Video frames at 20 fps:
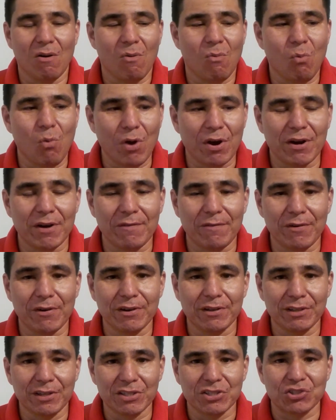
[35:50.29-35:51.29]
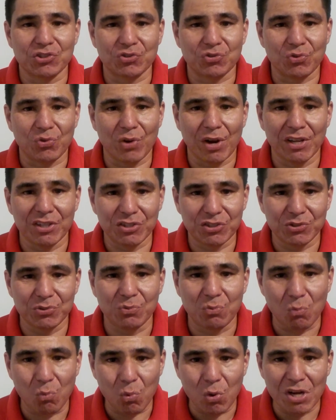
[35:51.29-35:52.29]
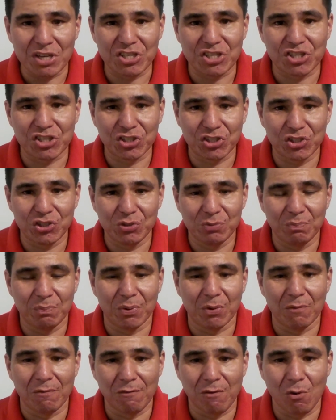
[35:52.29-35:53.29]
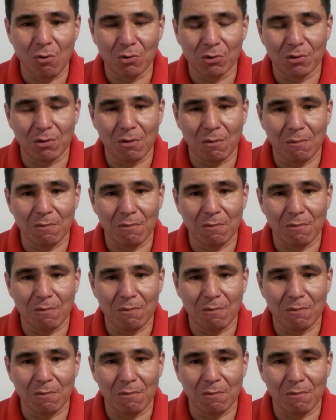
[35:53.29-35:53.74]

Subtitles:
whatever it is, trying to provoke